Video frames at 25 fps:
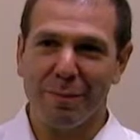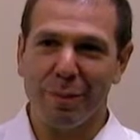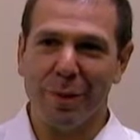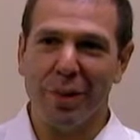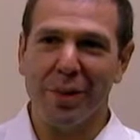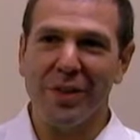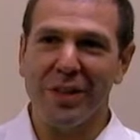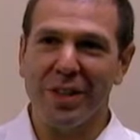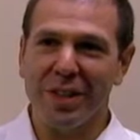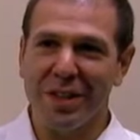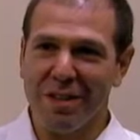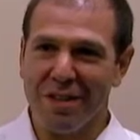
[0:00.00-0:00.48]

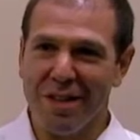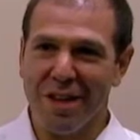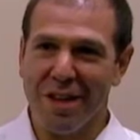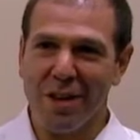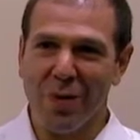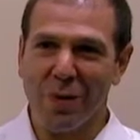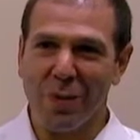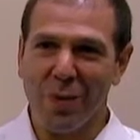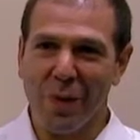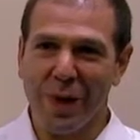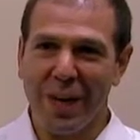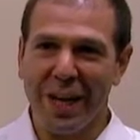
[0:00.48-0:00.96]
pulling
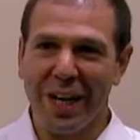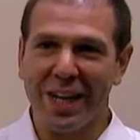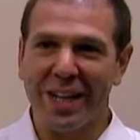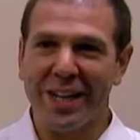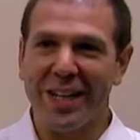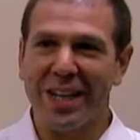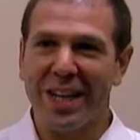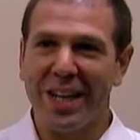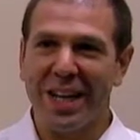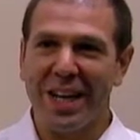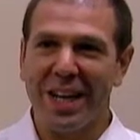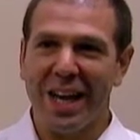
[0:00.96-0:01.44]
their
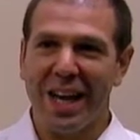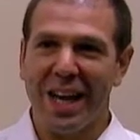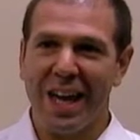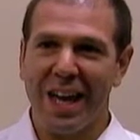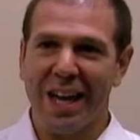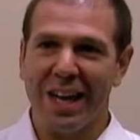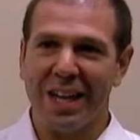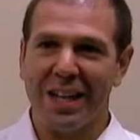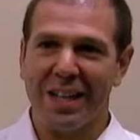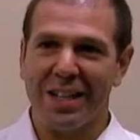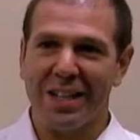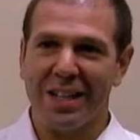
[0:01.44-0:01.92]
weight,
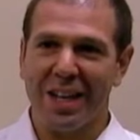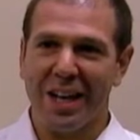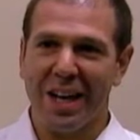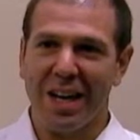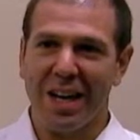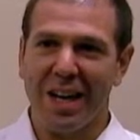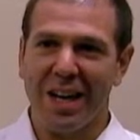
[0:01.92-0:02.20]
and